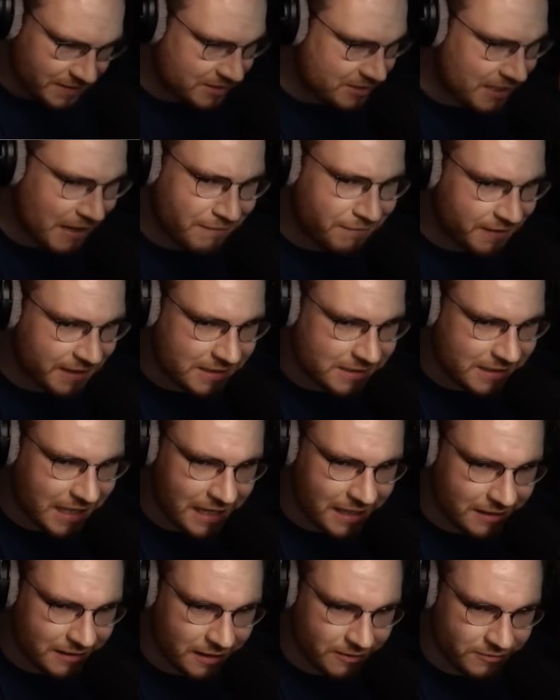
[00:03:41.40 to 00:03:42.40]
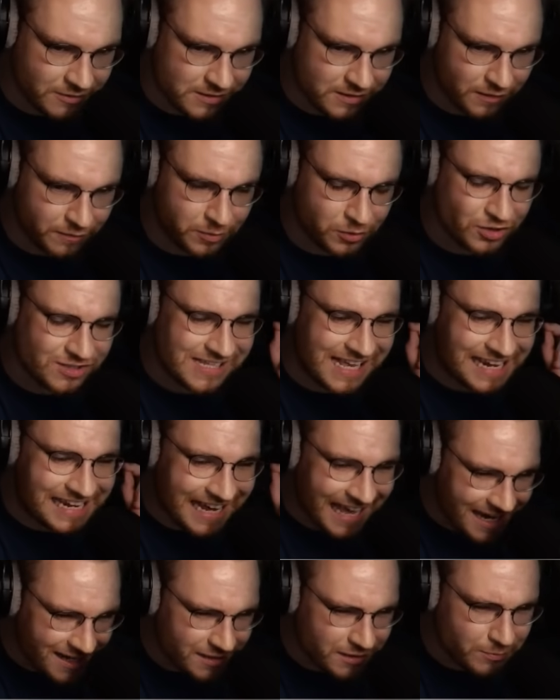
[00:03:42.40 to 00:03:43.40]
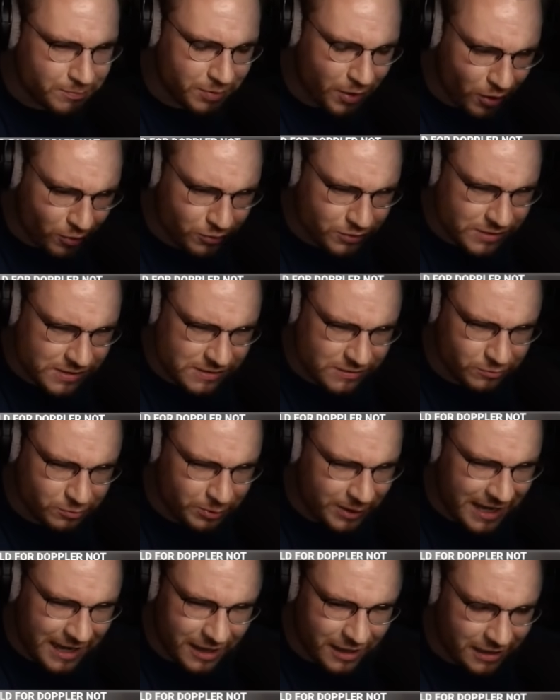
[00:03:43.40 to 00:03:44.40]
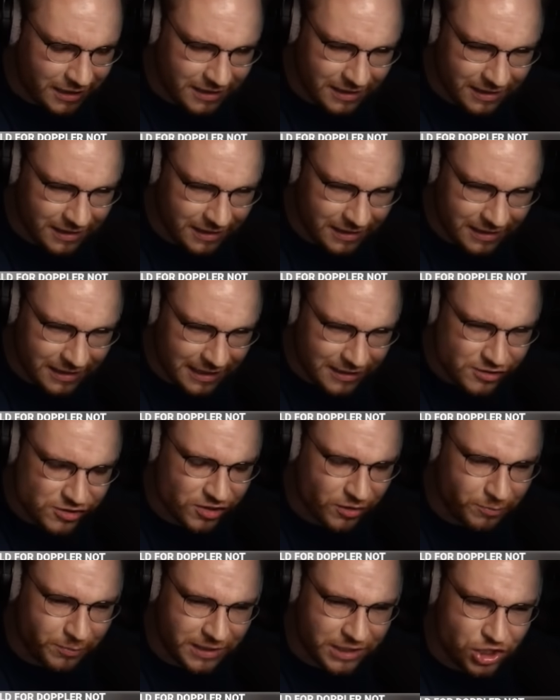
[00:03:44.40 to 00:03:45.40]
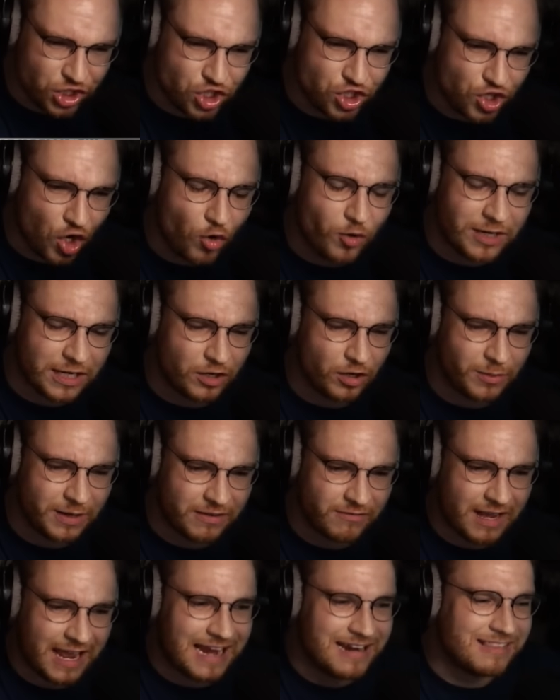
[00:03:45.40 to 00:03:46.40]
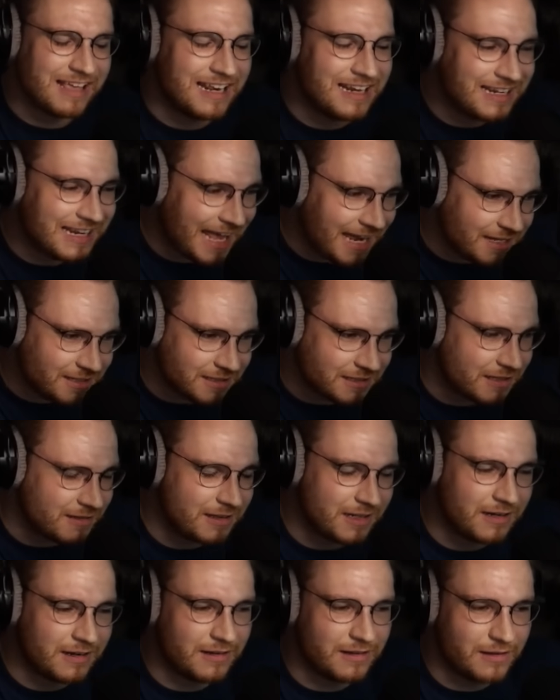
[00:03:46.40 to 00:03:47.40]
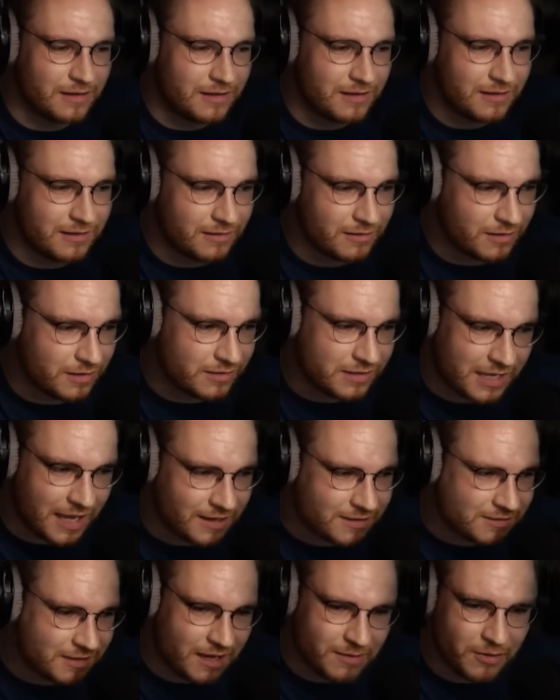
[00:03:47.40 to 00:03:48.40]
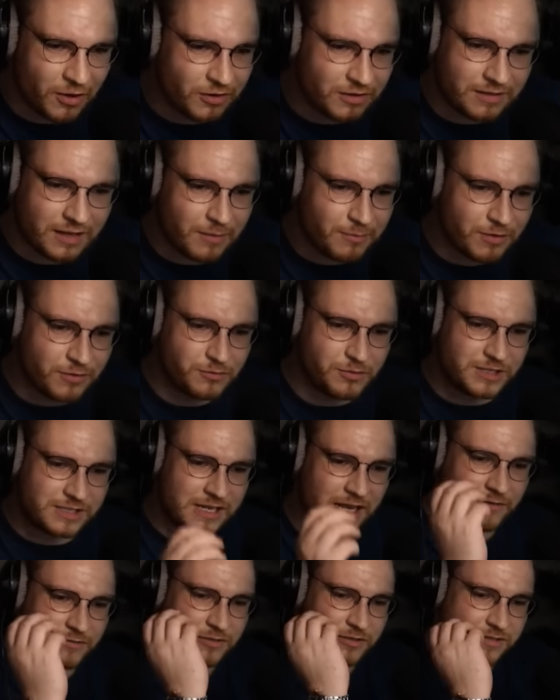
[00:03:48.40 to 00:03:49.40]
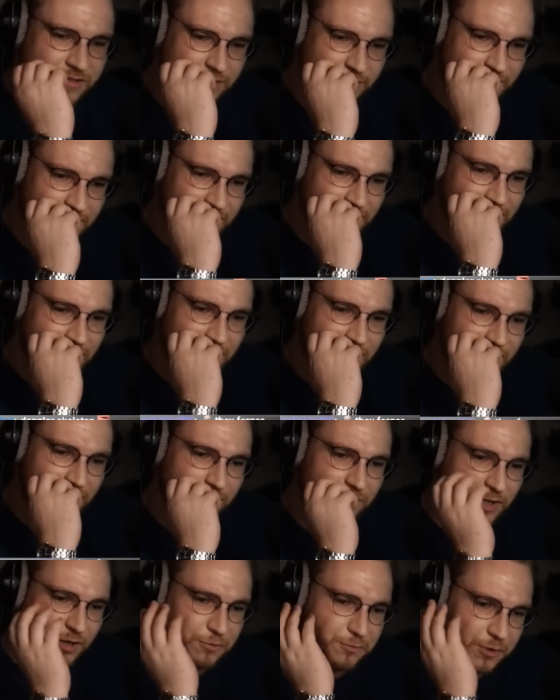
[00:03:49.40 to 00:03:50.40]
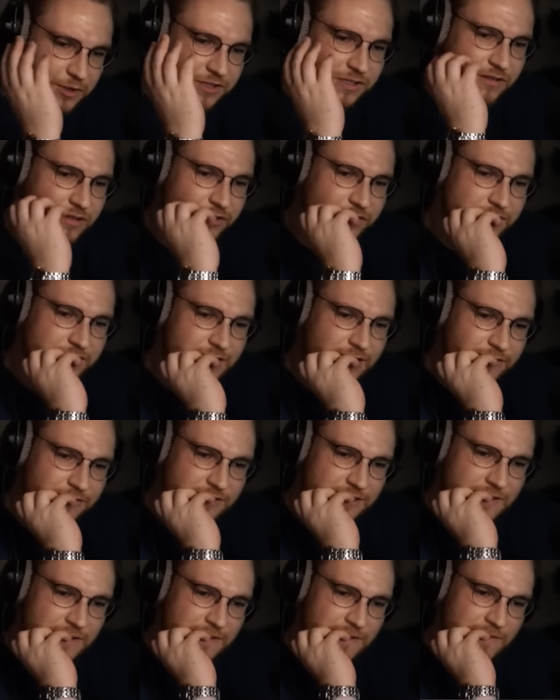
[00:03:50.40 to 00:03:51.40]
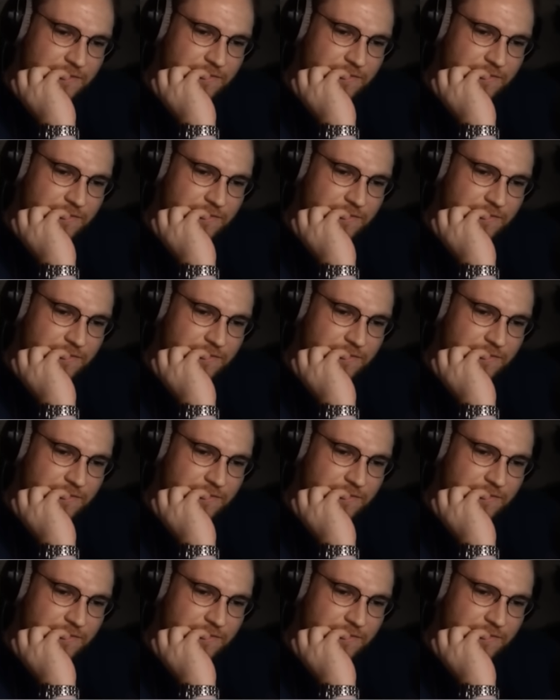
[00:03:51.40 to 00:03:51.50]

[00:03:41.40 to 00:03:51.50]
Sapphire skeleton knife and stuff because they liked a post where it uh, uh like somebody showed it or whatever and they ah. liked it and then uh, a case came out a couple of weeks after or something. But it wasn't those knives.